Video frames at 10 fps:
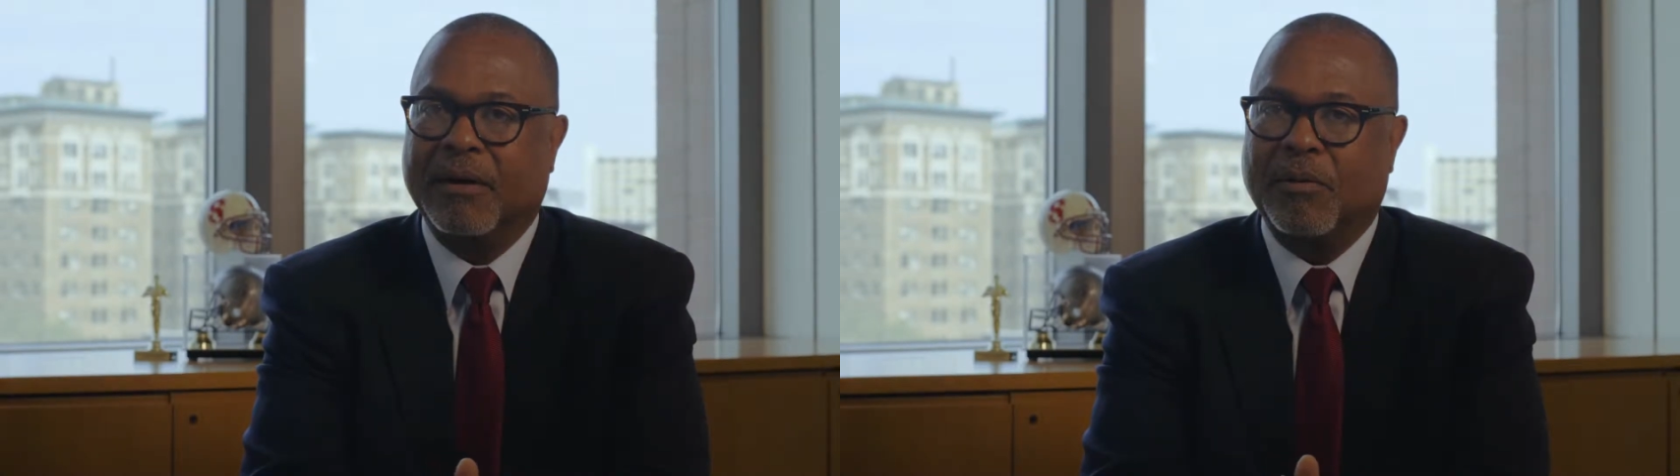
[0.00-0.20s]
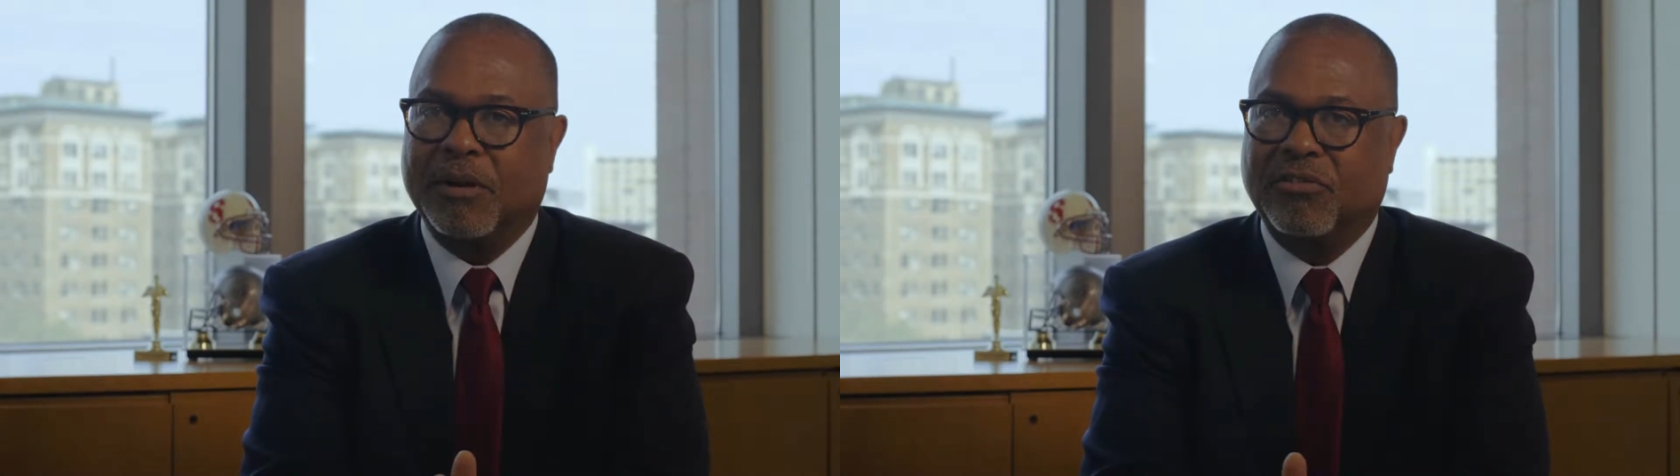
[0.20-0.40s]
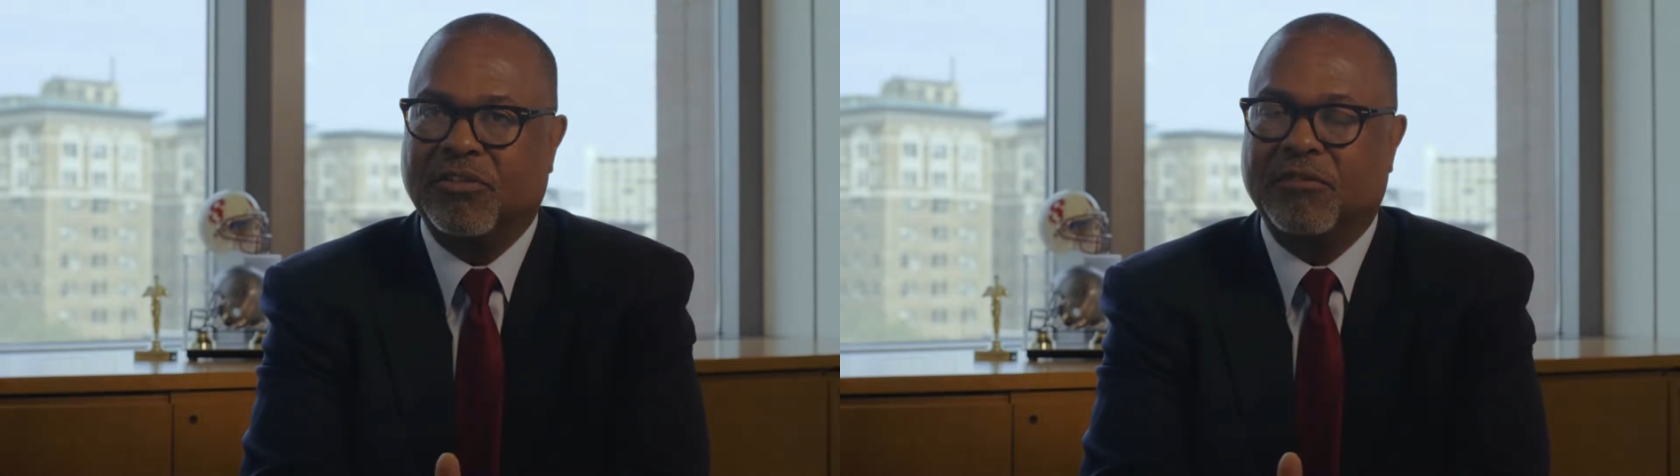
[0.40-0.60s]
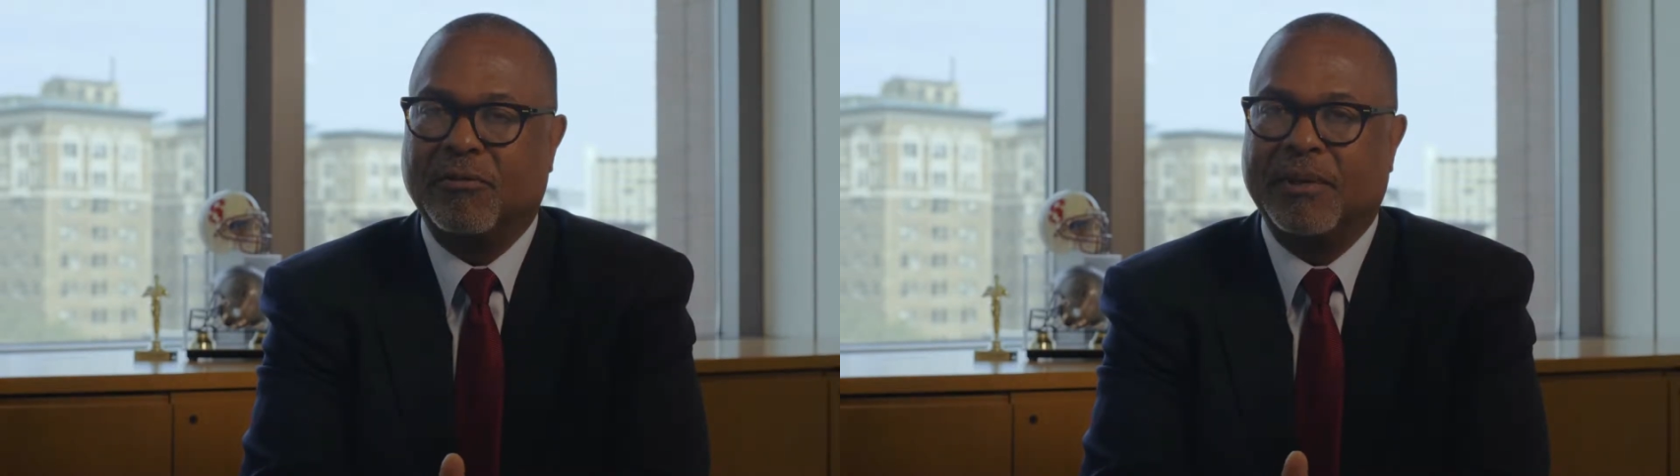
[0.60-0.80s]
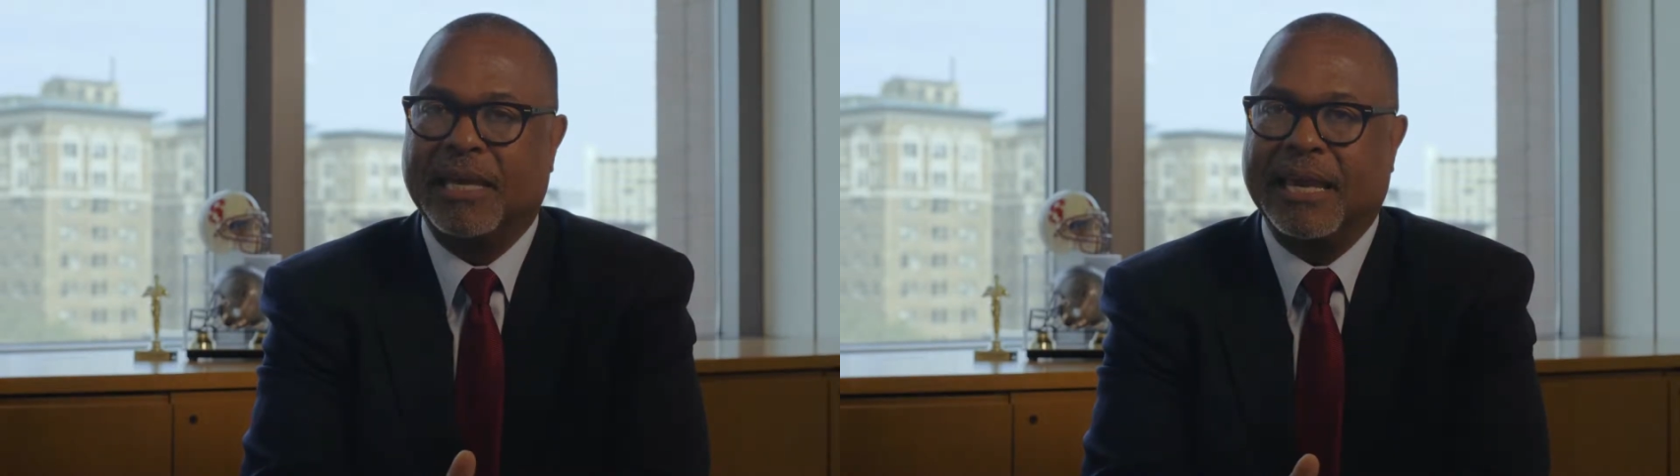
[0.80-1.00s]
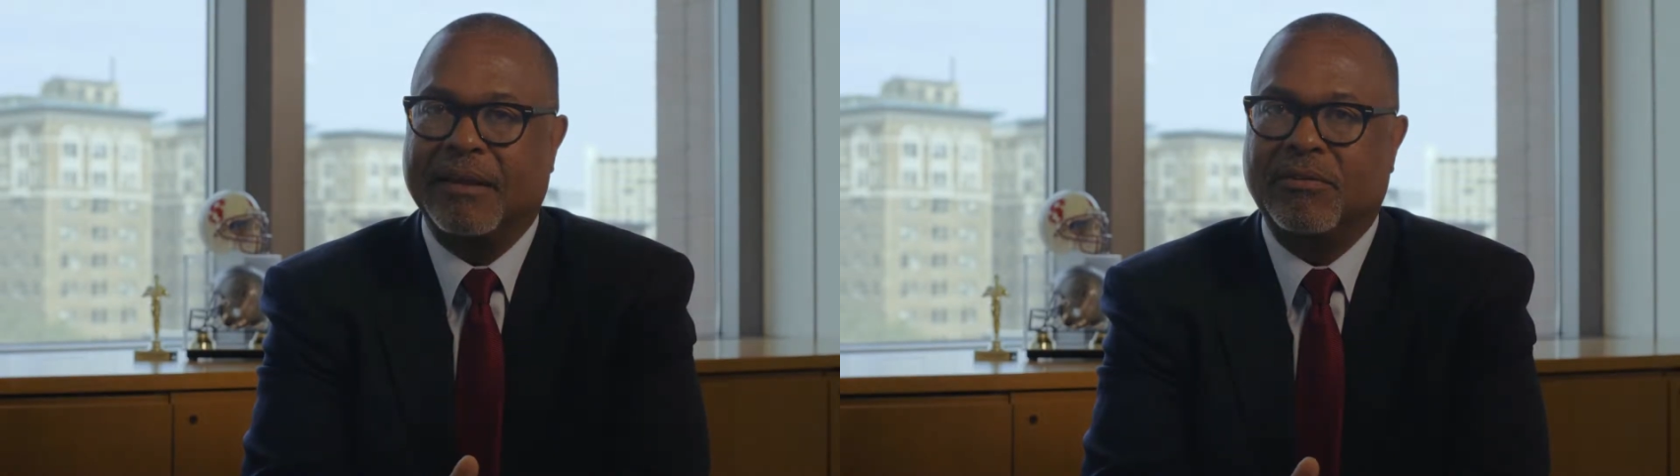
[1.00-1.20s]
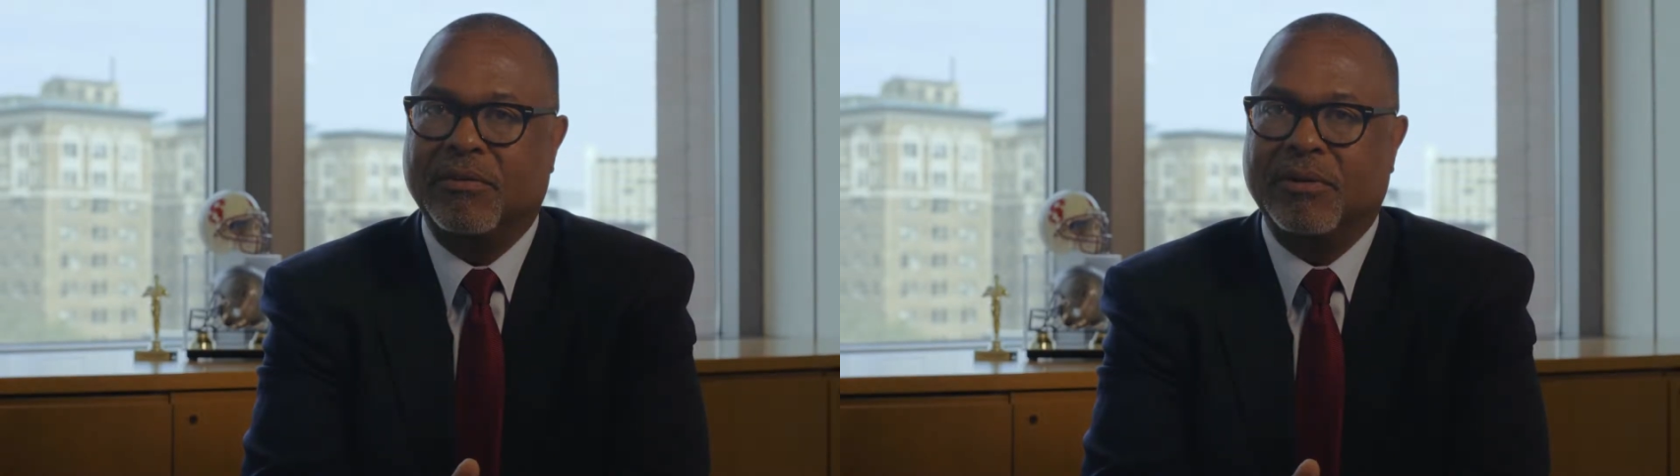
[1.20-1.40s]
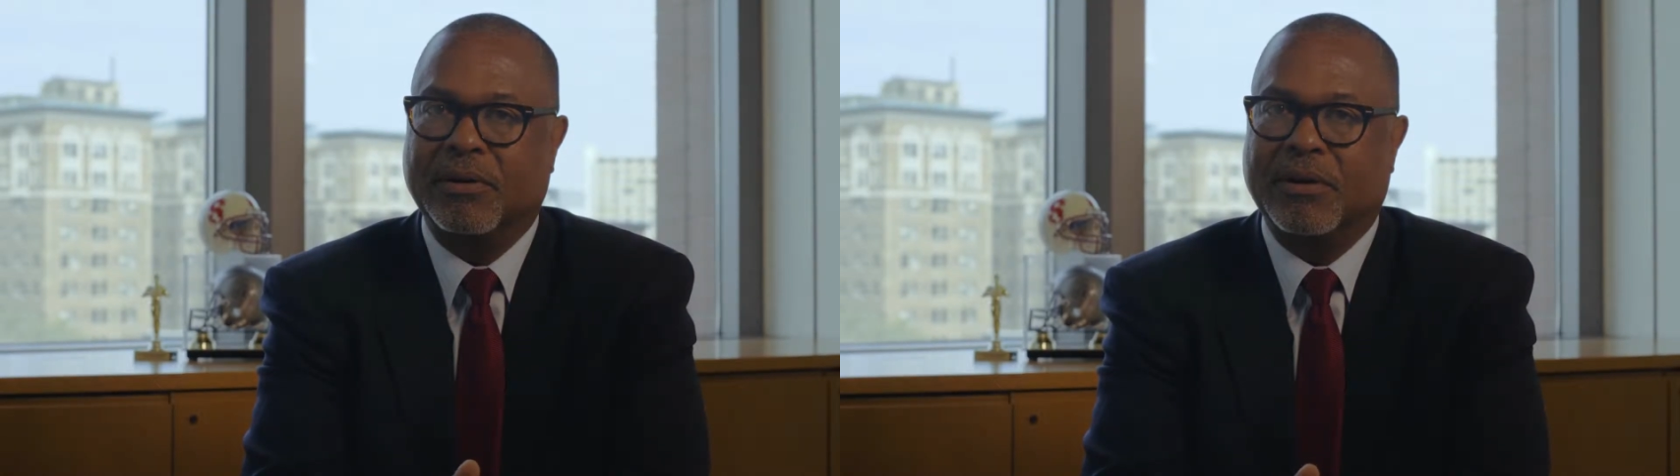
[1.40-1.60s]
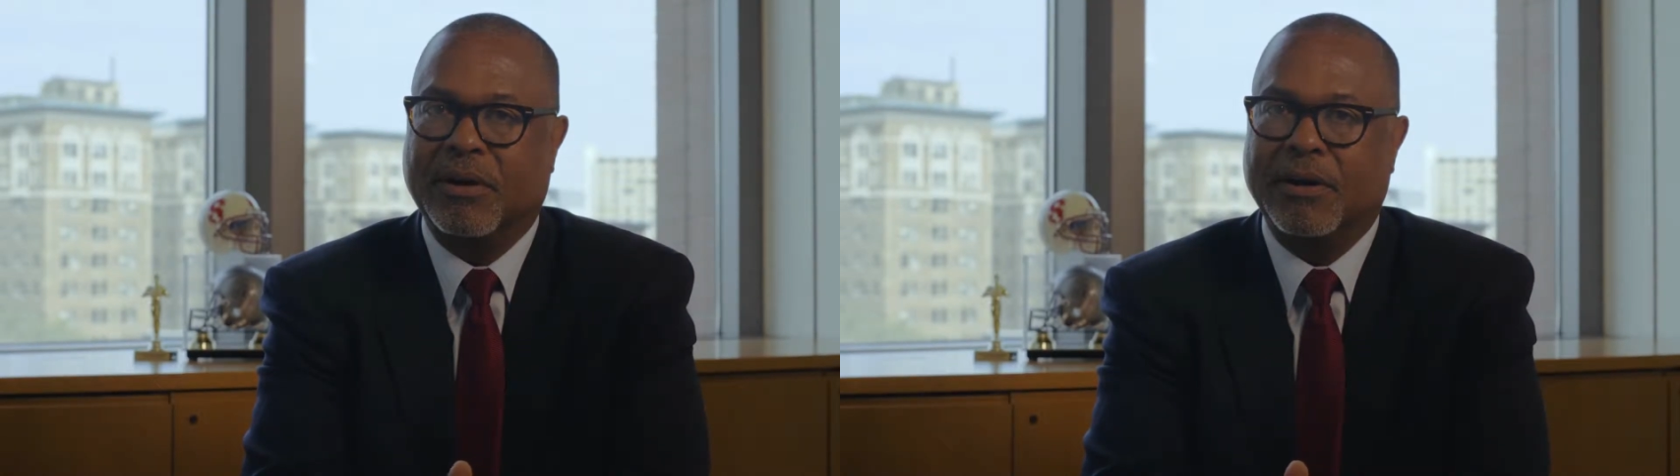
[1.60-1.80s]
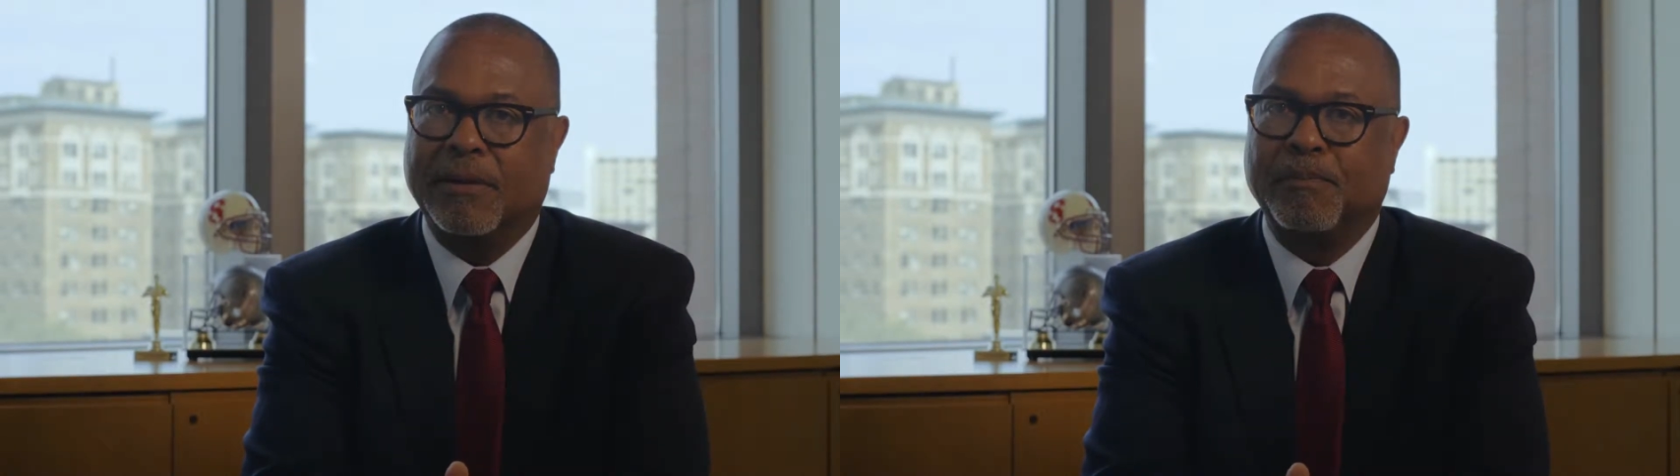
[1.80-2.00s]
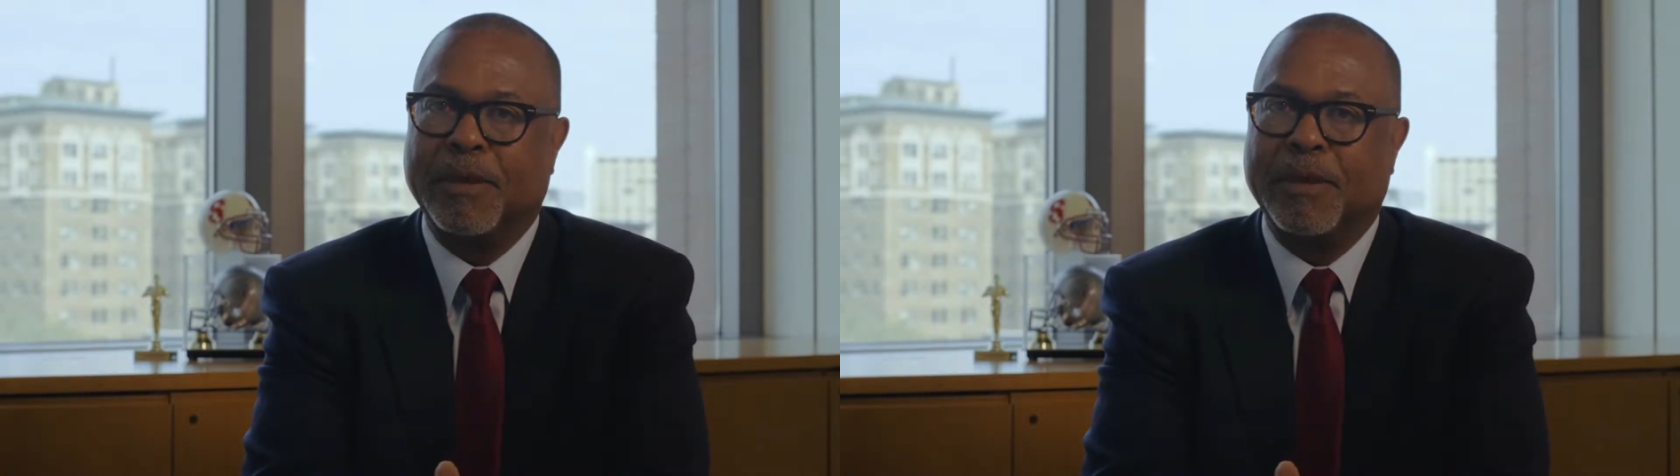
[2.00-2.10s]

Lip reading: when a shift began to occur.